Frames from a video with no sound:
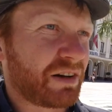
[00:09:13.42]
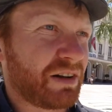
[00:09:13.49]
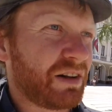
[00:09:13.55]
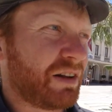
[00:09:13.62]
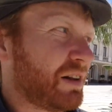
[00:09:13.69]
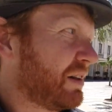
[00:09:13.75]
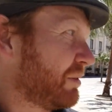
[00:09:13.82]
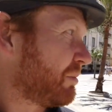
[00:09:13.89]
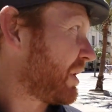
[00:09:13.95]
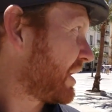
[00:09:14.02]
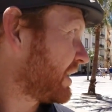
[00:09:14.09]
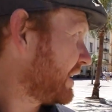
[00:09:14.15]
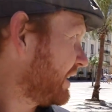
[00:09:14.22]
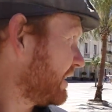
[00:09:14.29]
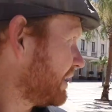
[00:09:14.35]
little
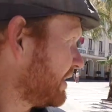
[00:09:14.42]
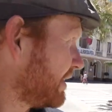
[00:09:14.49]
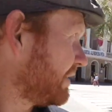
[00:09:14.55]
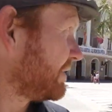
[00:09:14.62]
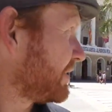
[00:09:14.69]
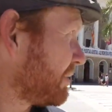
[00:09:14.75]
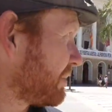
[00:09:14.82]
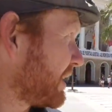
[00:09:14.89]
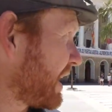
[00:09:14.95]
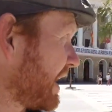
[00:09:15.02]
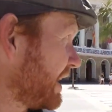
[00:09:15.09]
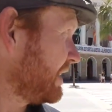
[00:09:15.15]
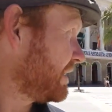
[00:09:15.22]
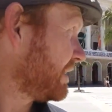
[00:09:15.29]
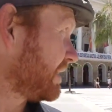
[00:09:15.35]
market of some
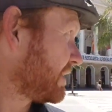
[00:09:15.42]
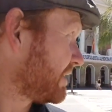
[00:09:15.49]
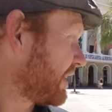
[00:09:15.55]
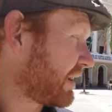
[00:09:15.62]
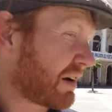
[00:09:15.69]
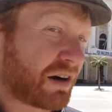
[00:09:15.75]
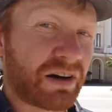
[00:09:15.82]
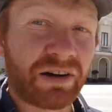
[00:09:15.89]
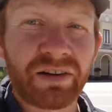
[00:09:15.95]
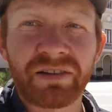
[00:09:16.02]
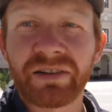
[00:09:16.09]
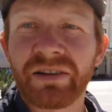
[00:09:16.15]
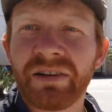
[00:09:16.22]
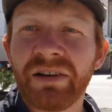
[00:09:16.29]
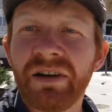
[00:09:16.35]
kind. It looks like
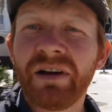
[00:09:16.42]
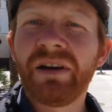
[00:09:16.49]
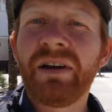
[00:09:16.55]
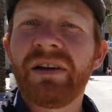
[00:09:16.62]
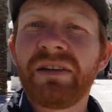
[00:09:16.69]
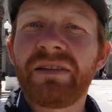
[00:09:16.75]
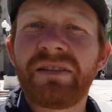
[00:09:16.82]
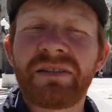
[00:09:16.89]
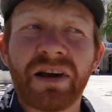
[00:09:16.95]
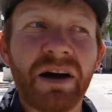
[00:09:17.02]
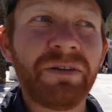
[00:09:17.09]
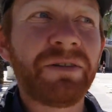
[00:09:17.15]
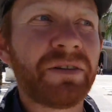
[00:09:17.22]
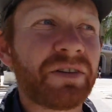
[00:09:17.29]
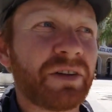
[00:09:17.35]
artisan
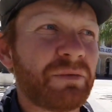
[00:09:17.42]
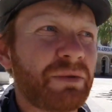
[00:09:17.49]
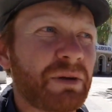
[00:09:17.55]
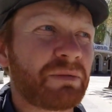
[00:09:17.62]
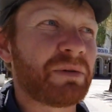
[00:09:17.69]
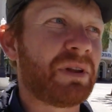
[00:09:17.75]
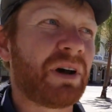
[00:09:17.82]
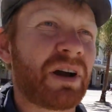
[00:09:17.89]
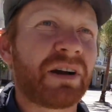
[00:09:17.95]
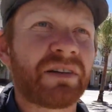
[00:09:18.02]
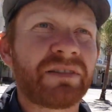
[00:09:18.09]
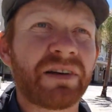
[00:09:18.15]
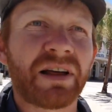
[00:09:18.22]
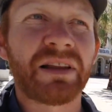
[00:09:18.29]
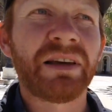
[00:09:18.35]
stuff that people are
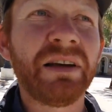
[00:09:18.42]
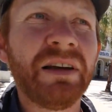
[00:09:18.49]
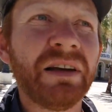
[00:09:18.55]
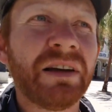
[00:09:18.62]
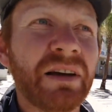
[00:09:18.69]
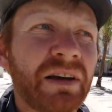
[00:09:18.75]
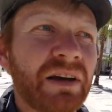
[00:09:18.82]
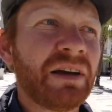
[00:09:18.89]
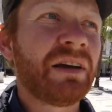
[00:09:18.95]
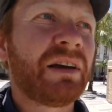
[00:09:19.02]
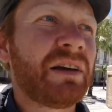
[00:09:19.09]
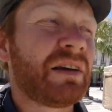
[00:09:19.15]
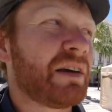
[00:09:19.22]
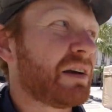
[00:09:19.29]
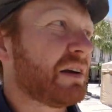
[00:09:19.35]
selling
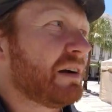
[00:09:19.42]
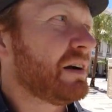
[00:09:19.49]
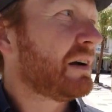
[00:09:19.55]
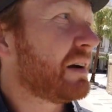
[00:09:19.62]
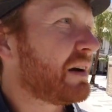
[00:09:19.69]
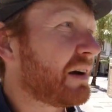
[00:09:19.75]
here,